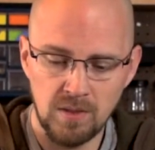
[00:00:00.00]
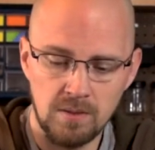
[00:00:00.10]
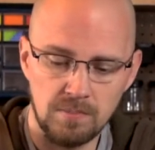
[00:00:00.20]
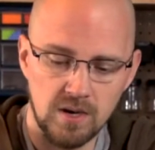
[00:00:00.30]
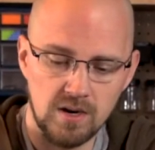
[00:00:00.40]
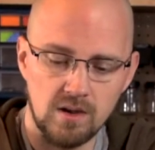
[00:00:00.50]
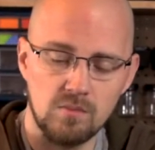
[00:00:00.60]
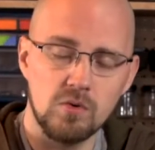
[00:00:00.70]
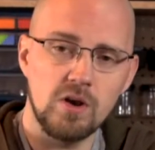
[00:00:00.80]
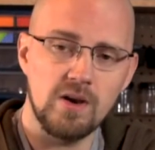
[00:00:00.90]
But
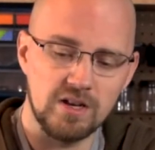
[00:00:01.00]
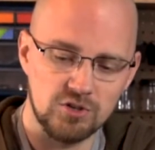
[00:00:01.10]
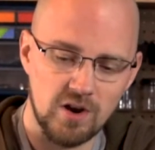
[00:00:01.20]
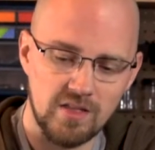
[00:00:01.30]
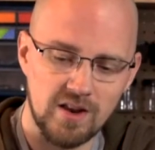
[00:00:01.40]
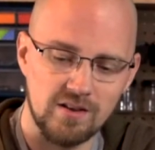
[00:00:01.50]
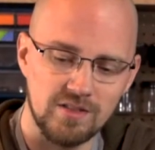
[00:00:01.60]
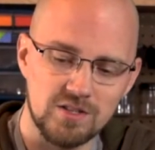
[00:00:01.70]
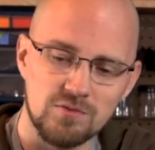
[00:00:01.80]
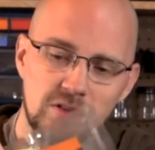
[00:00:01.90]
we'll go ahead and try that out.
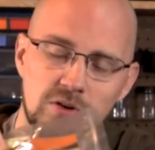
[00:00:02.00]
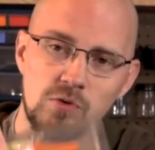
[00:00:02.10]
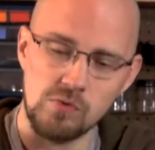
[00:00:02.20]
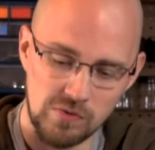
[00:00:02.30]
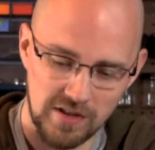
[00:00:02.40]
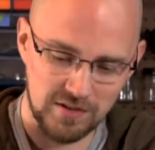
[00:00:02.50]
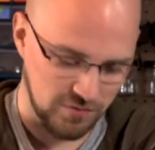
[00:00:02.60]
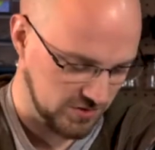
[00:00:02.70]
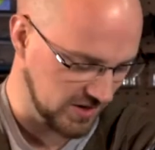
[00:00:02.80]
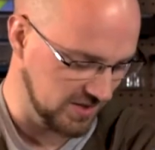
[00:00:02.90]
That's really cool. Thanks for
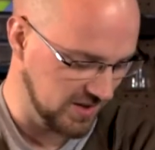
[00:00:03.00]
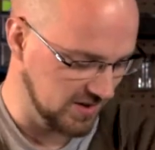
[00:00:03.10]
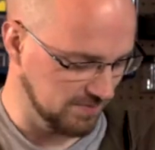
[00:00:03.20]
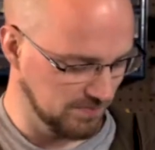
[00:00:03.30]
sending that.